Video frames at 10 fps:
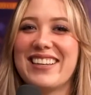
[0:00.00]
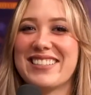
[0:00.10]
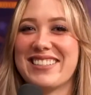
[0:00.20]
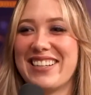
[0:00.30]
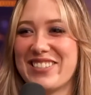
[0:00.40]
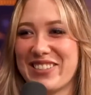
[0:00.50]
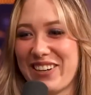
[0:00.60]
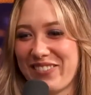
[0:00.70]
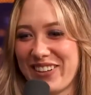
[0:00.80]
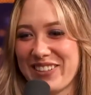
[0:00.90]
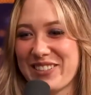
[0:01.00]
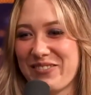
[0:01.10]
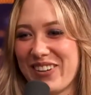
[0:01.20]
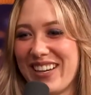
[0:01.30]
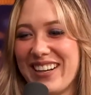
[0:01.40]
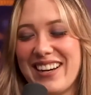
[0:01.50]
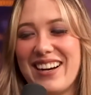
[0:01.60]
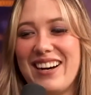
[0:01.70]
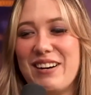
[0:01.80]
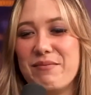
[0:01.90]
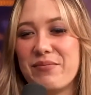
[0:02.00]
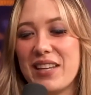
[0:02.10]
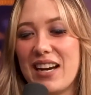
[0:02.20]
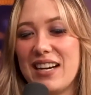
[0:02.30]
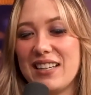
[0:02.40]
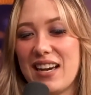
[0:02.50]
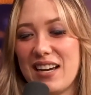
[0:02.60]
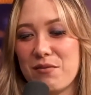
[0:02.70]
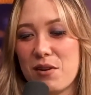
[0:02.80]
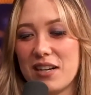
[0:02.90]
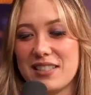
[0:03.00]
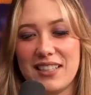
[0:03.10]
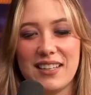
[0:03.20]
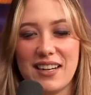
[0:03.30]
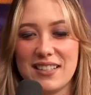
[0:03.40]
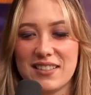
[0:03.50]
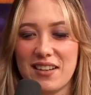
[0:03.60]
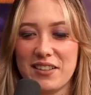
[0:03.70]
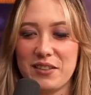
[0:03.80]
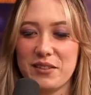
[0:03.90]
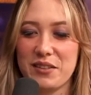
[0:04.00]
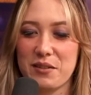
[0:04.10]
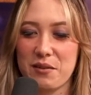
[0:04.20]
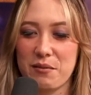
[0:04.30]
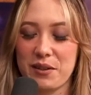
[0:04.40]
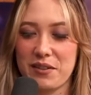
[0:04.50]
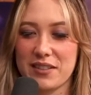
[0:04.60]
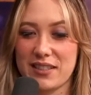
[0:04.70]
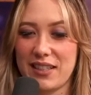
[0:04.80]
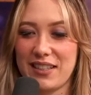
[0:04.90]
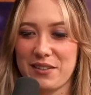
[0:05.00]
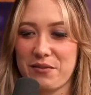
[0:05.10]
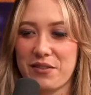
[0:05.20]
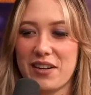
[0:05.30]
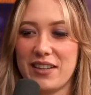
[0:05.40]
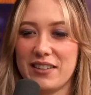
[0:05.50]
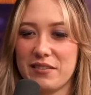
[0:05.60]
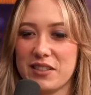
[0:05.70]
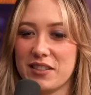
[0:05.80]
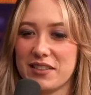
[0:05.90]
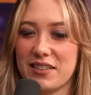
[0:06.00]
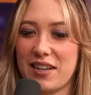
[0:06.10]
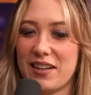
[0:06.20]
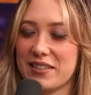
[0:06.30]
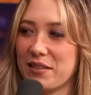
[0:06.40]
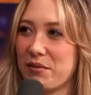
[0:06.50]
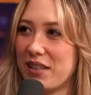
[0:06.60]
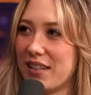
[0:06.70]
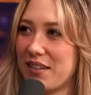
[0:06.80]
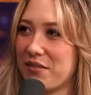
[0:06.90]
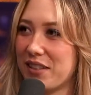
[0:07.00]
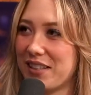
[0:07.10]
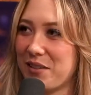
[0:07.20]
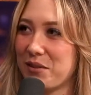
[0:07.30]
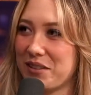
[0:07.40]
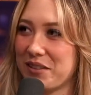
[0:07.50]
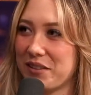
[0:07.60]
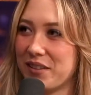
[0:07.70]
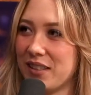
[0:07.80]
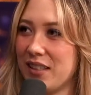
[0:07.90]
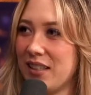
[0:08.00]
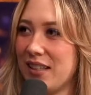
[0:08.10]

get his attention at first, but um, yeah, I, I walked in and I saw you and you were, we were sitting in the front, which is not something that I felt like you would do.